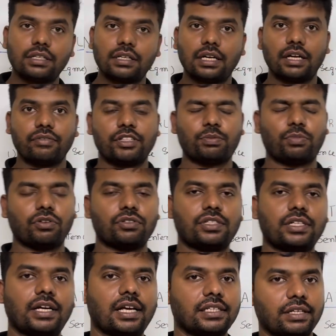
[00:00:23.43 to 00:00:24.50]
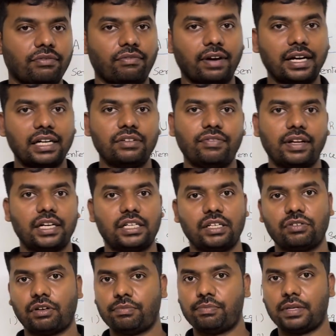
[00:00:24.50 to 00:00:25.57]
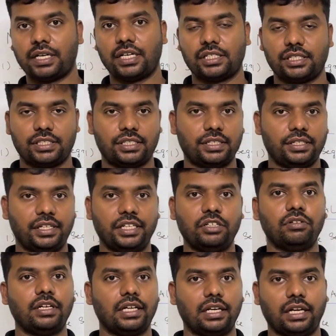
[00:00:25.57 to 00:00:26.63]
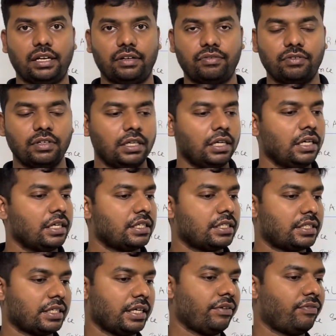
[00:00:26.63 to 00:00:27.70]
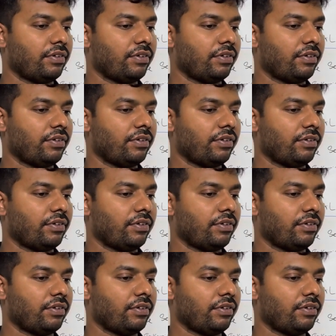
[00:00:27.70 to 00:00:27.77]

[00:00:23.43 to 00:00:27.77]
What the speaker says: language processing has a wide variety of applications in day-to-day life,